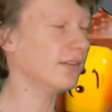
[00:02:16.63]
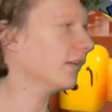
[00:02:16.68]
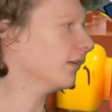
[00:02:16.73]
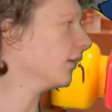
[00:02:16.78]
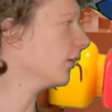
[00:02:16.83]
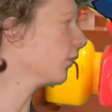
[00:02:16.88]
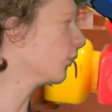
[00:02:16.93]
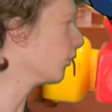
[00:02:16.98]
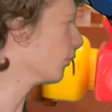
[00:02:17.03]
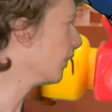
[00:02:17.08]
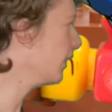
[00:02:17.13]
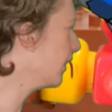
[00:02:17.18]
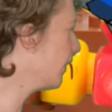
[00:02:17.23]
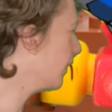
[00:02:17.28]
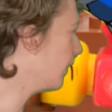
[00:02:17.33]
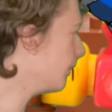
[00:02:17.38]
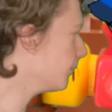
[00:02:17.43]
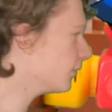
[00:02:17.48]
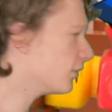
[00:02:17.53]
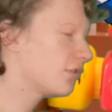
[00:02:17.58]

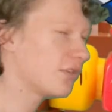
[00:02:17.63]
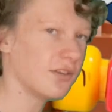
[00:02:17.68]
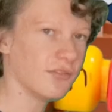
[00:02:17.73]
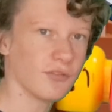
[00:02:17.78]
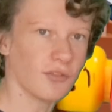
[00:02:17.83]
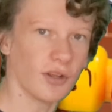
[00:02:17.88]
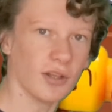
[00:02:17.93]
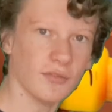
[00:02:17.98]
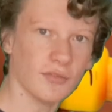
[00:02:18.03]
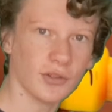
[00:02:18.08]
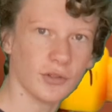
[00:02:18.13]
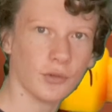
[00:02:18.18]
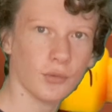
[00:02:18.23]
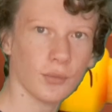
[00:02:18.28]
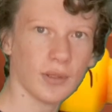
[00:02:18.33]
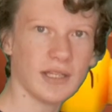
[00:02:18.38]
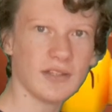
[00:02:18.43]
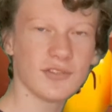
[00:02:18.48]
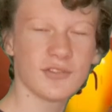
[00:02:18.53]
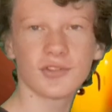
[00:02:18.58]
I'm just in front of a
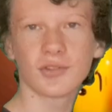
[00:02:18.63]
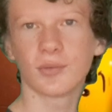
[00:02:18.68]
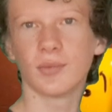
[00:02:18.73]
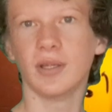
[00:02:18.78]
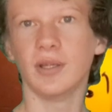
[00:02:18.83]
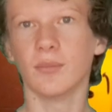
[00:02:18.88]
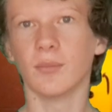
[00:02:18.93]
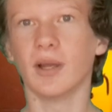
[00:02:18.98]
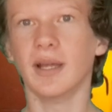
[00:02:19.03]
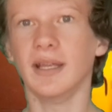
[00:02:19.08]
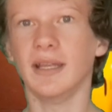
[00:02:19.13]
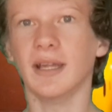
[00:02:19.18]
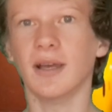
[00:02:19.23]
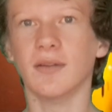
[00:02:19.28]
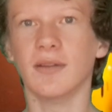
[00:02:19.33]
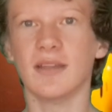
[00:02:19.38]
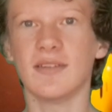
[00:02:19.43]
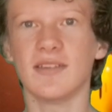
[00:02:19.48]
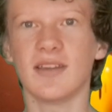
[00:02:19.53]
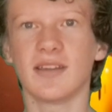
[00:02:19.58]
green screen right now
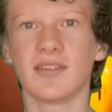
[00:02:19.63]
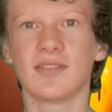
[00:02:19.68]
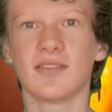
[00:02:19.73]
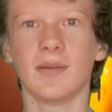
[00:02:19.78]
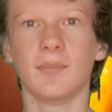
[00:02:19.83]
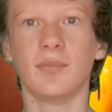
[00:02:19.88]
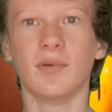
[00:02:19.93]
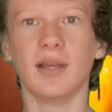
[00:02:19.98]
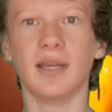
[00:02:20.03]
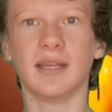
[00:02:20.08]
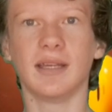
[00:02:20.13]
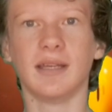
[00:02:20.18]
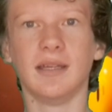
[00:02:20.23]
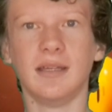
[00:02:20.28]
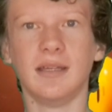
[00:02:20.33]
that takes up like